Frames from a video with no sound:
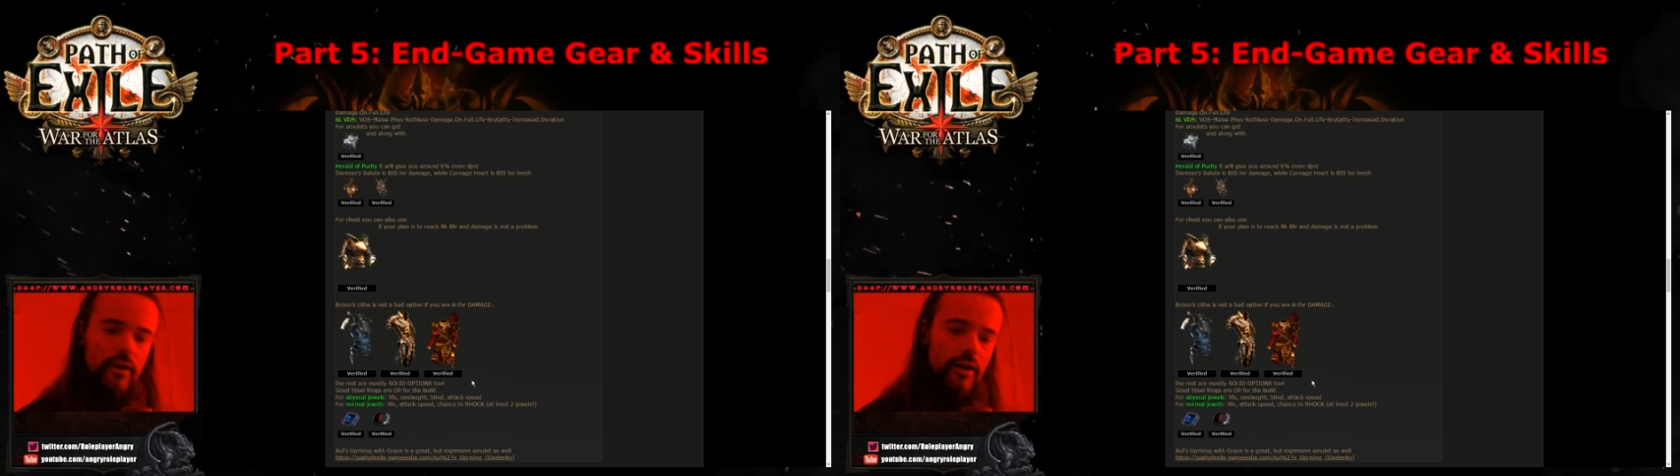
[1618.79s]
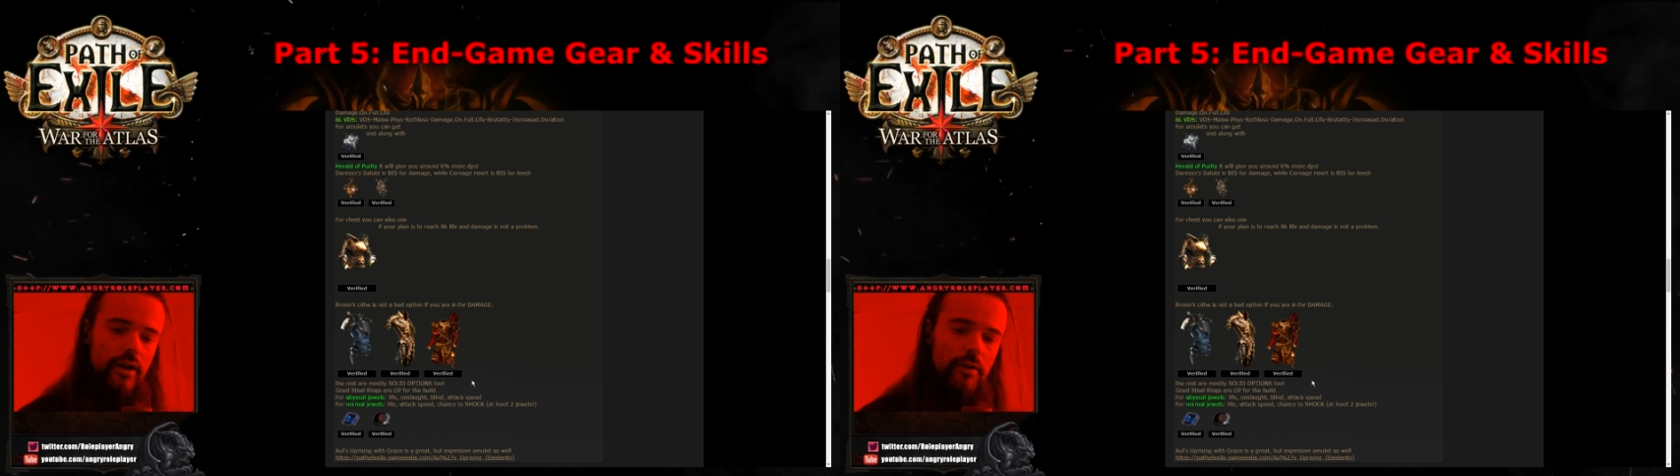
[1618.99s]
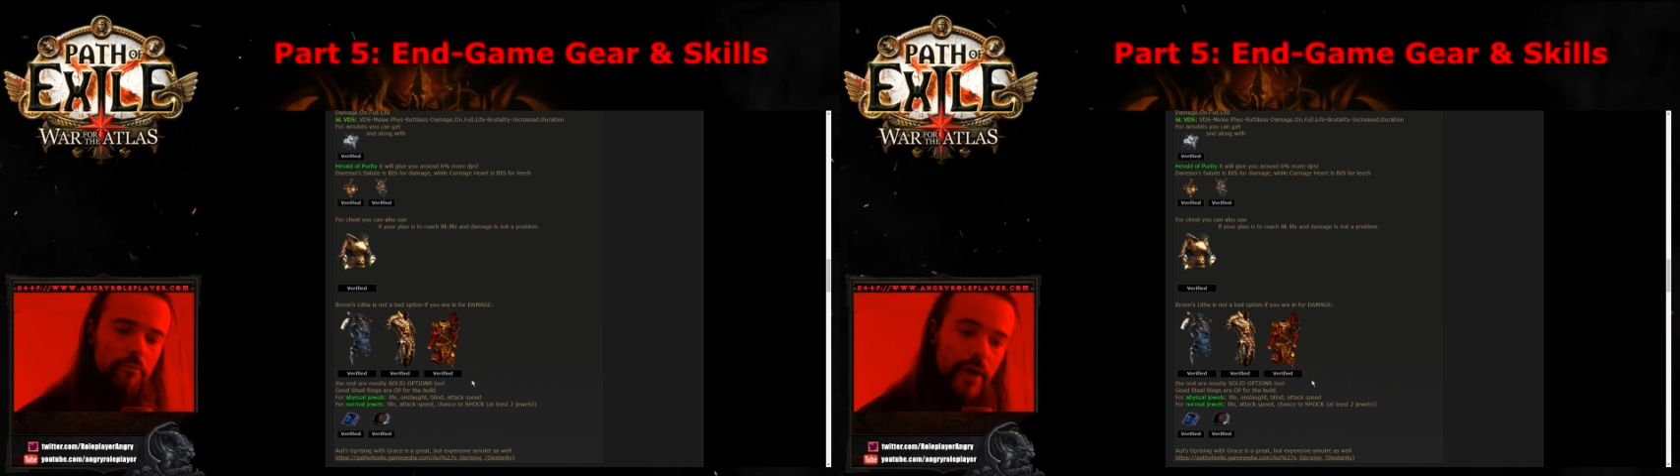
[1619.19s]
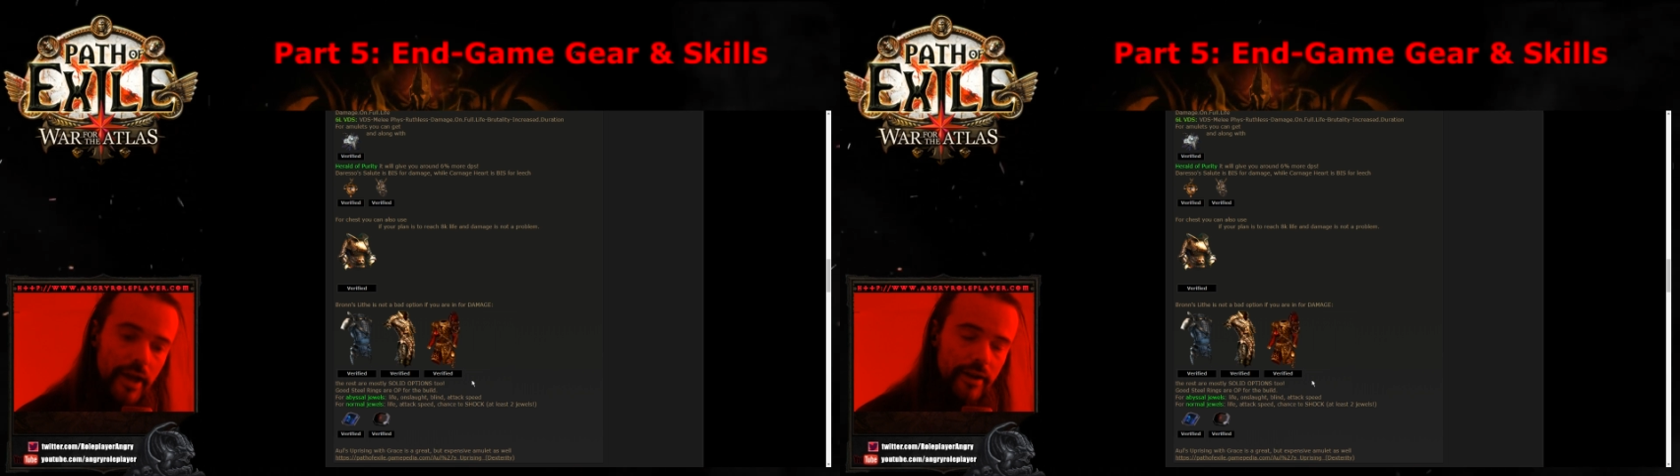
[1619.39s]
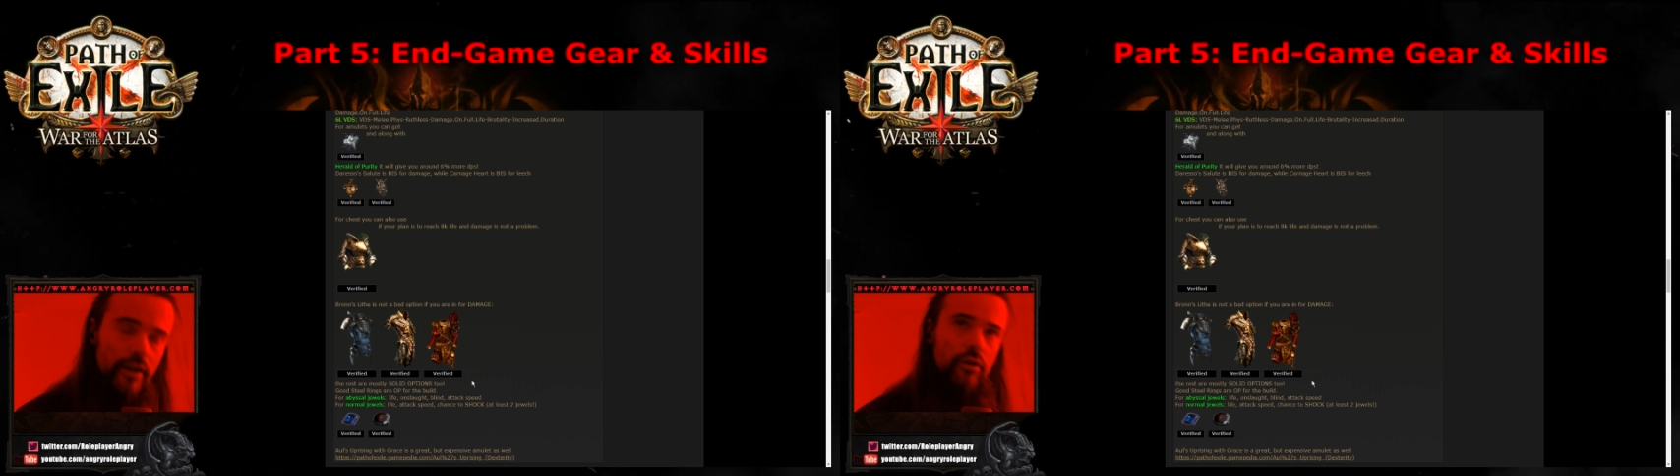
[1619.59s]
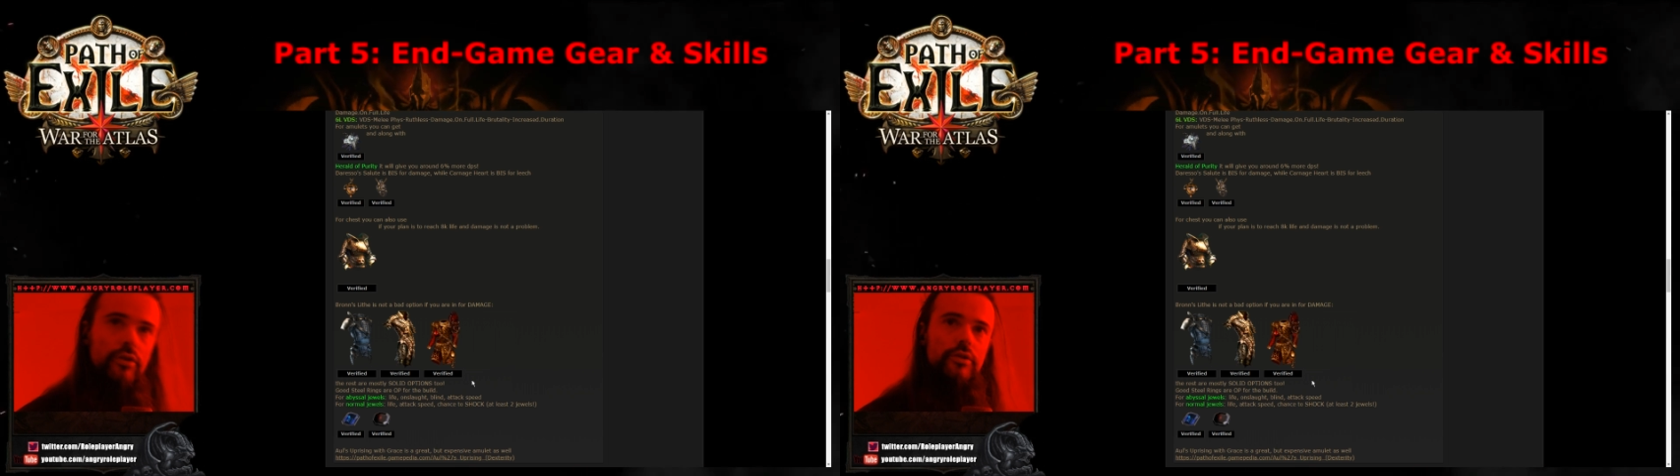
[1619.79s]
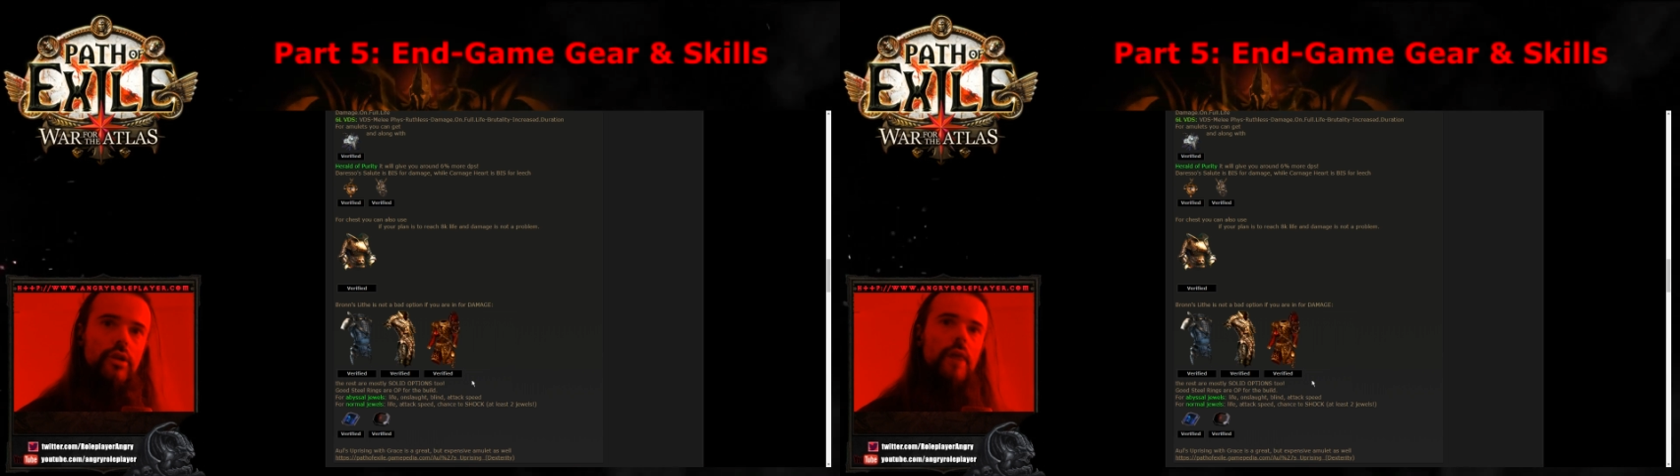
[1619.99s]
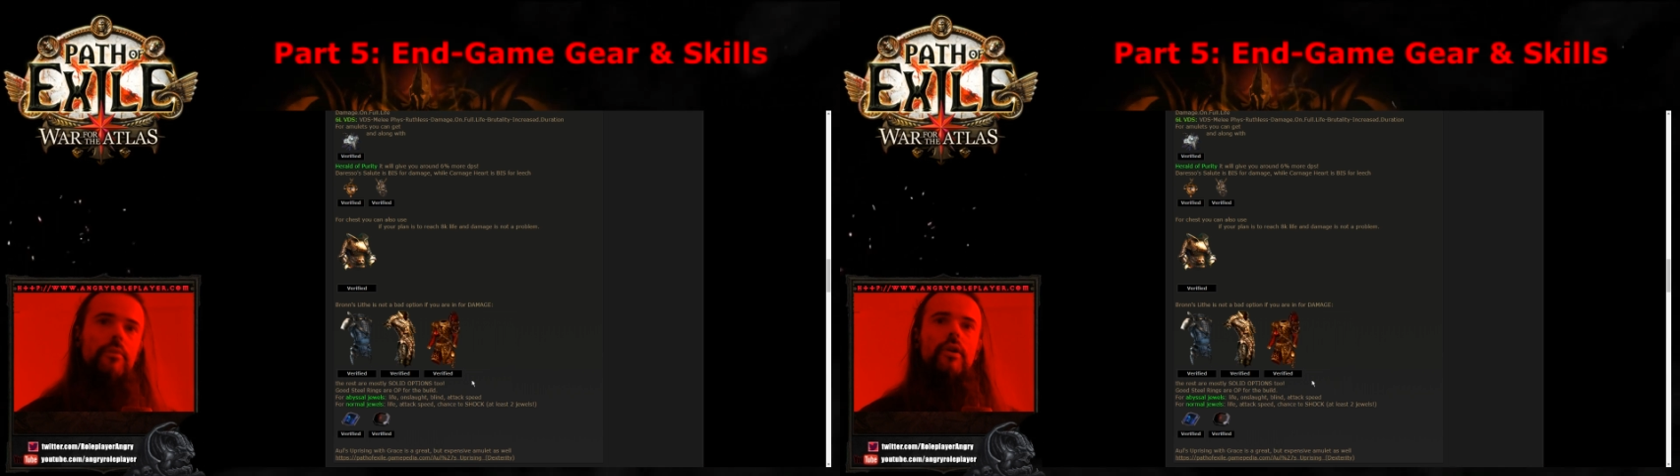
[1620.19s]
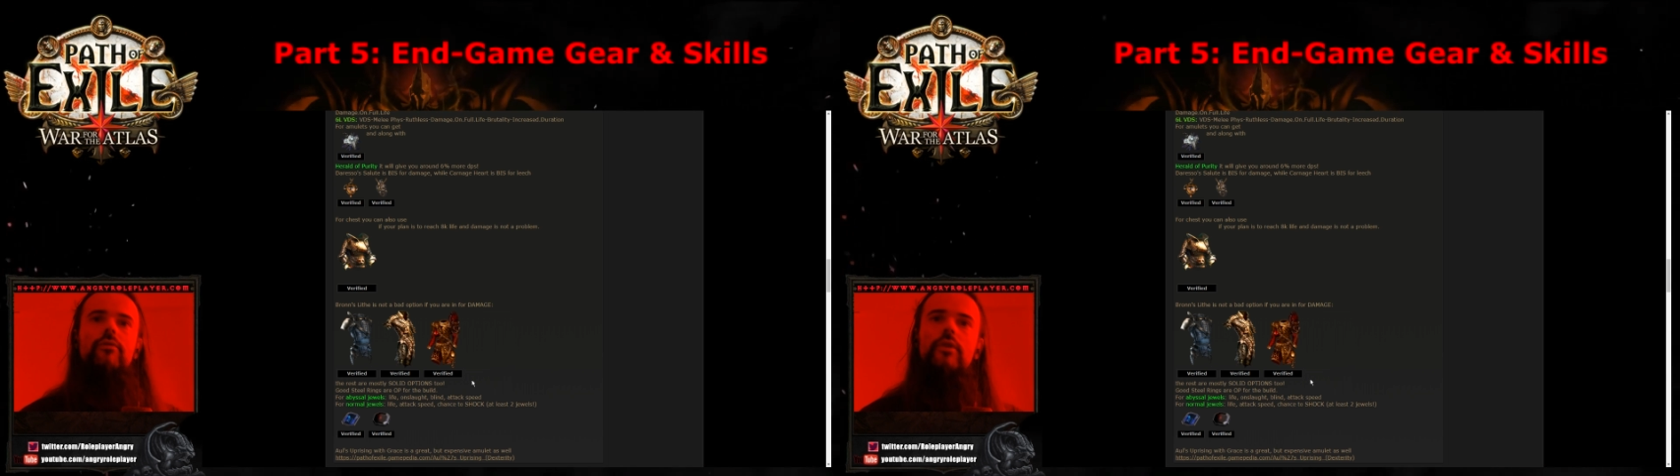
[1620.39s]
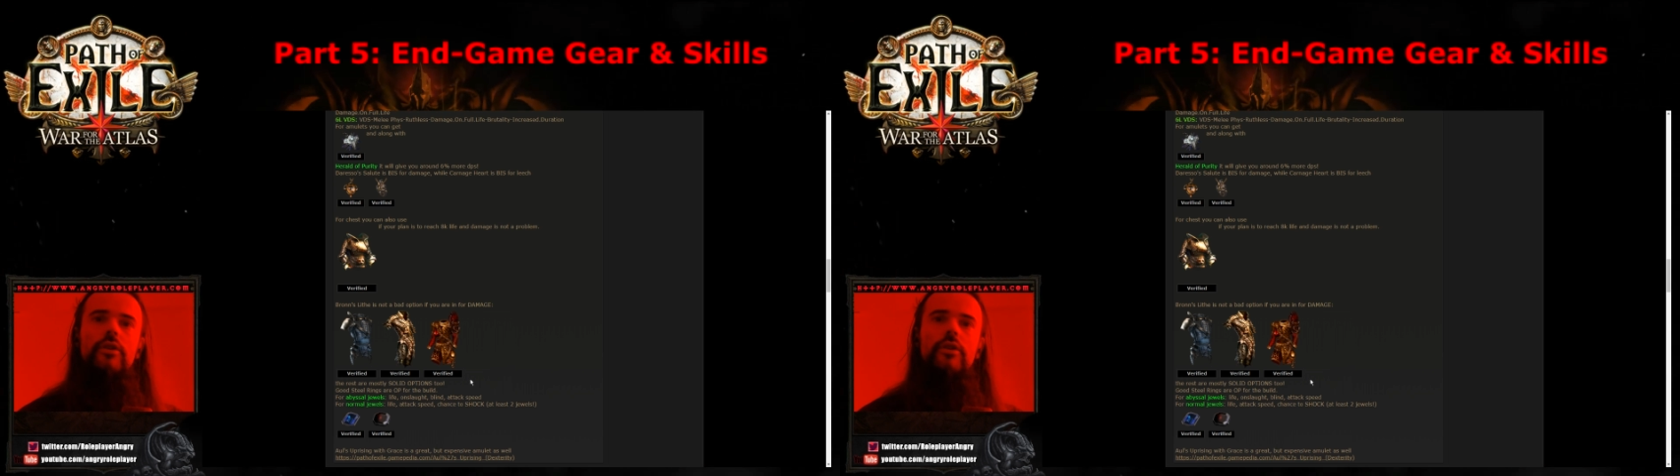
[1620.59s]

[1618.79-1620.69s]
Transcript: mana on top of